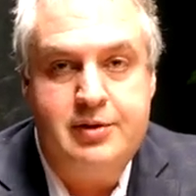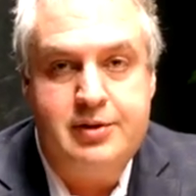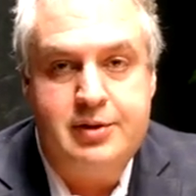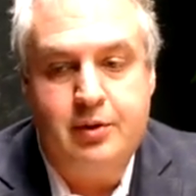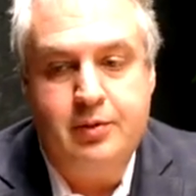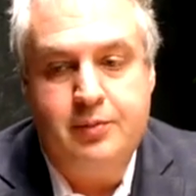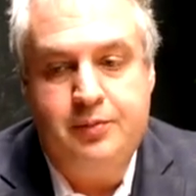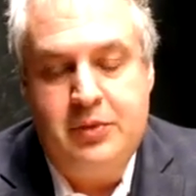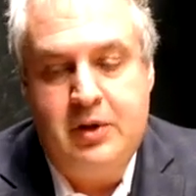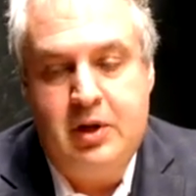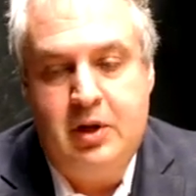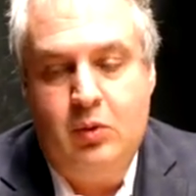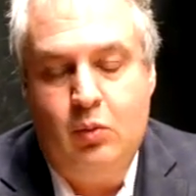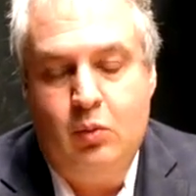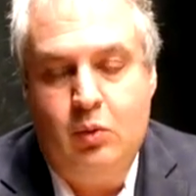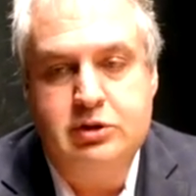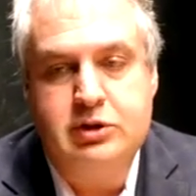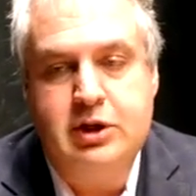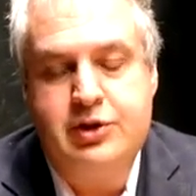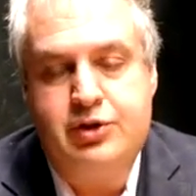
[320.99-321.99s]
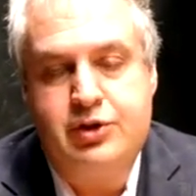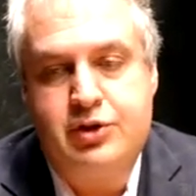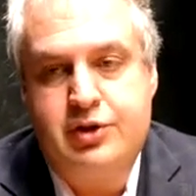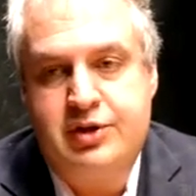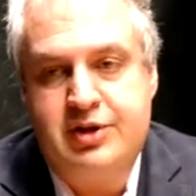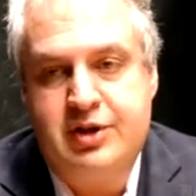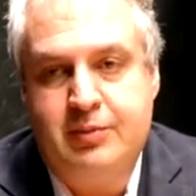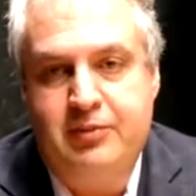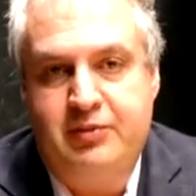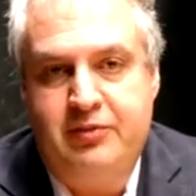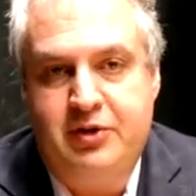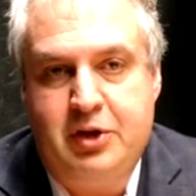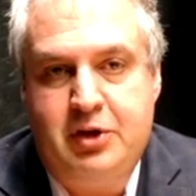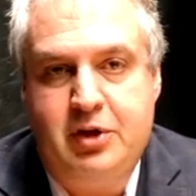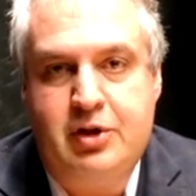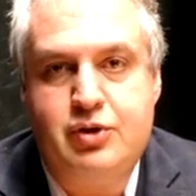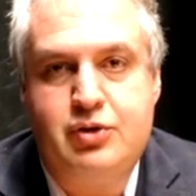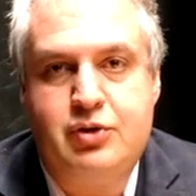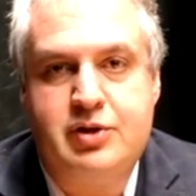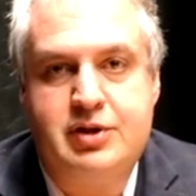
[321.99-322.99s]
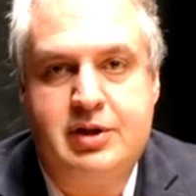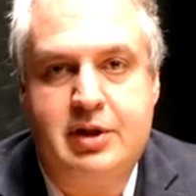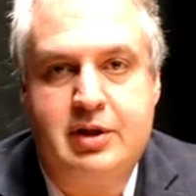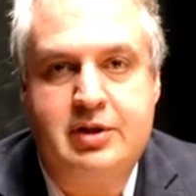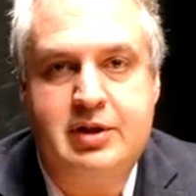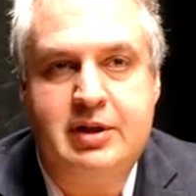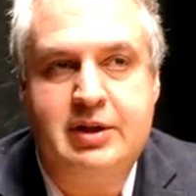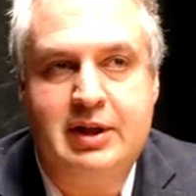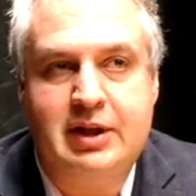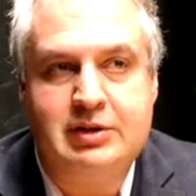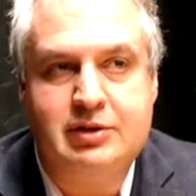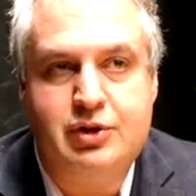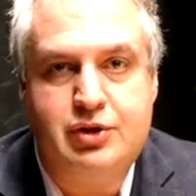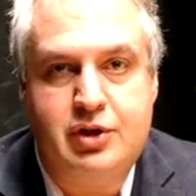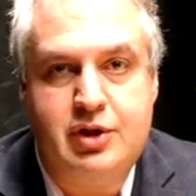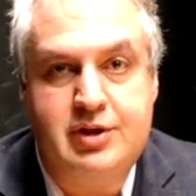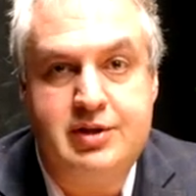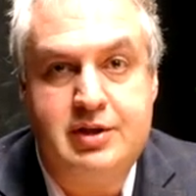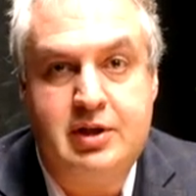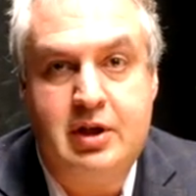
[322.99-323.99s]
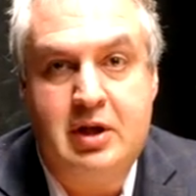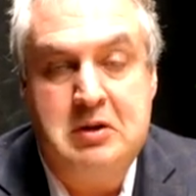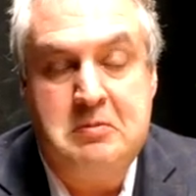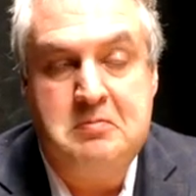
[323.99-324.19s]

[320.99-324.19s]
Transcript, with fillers: So we launched some very interesting technologies,